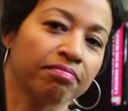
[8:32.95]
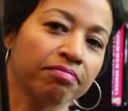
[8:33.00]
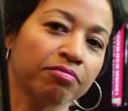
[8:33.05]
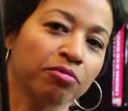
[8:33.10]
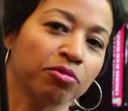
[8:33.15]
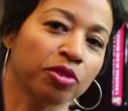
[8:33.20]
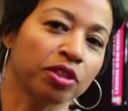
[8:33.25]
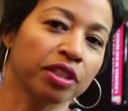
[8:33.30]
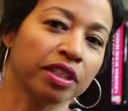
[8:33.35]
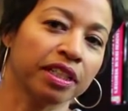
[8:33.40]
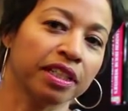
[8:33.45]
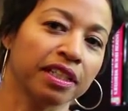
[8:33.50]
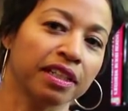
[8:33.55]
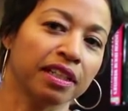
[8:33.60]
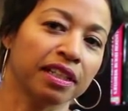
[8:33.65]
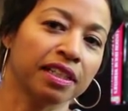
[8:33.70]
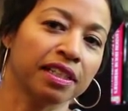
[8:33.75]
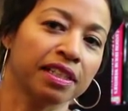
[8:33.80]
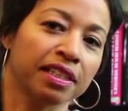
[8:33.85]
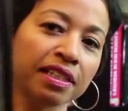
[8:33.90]
really
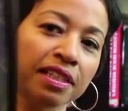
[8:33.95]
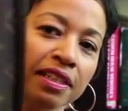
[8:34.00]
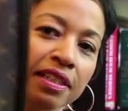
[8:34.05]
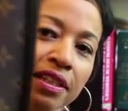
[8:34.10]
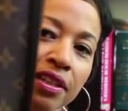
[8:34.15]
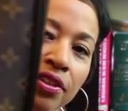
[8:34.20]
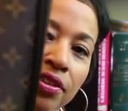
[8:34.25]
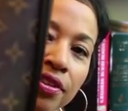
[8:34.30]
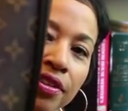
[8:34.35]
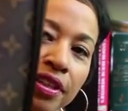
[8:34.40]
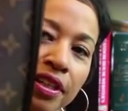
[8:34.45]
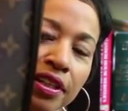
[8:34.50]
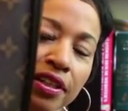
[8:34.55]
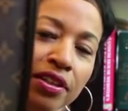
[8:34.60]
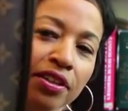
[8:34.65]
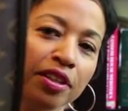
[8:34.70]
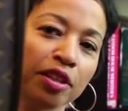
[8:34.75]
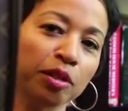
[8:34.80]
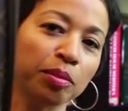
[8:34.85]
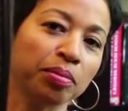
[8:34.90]
nice detail
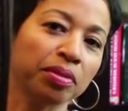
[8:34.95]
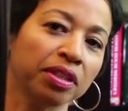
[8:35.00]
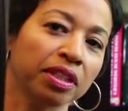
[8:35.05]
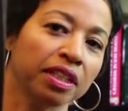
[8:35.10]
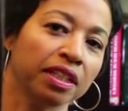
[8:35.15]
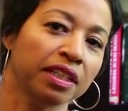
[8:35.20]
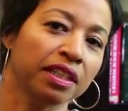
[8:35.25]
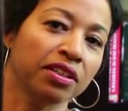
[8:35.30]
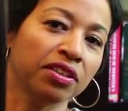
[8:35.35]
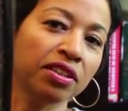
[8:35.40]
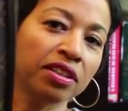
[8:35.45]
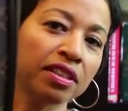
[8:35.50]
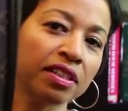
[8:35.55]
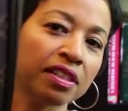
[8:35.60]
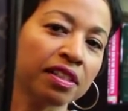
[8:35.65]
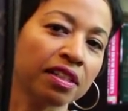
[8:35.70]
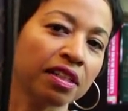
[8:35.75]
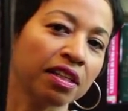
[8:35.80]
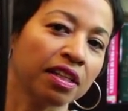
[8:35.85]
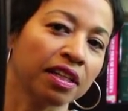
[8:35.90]
there and the pleating on the
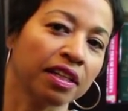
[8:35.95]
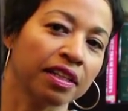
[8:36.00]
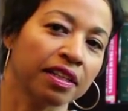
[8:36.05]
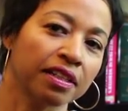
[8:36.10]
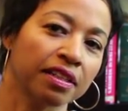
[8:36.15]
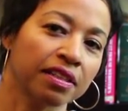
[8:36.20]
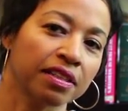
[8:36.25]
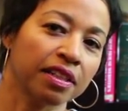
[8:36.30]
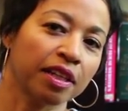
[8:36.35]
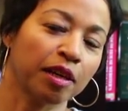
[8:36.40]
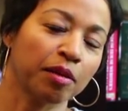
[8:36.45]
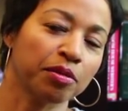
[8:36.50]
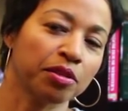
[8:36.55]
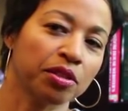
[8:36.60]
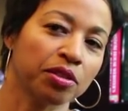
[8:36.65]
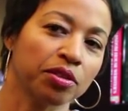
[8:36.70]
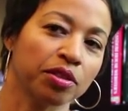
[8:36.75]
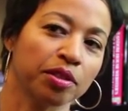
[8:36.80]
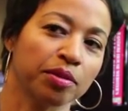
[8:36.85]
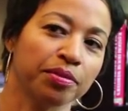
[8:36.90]
side is
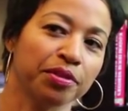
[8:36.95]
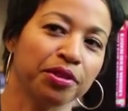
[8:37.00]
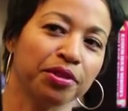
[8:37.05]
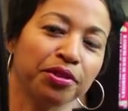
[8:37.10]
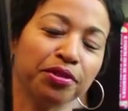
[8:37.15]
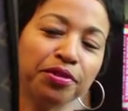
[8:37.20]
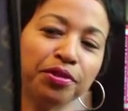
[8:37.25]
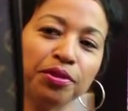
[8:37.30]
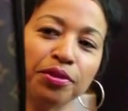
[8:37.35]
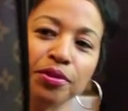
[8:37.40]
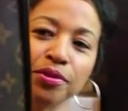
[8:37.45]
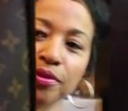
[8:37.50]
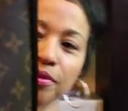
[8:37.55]
absolutely beautiful.